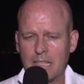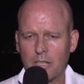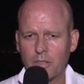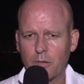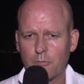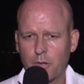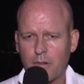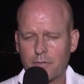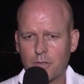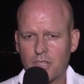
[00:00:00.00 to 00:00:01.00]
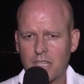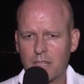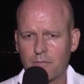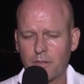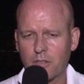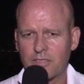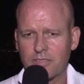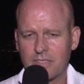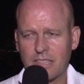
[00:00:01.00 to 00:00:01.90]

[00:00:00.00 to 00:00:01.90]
you know, the refugee influx.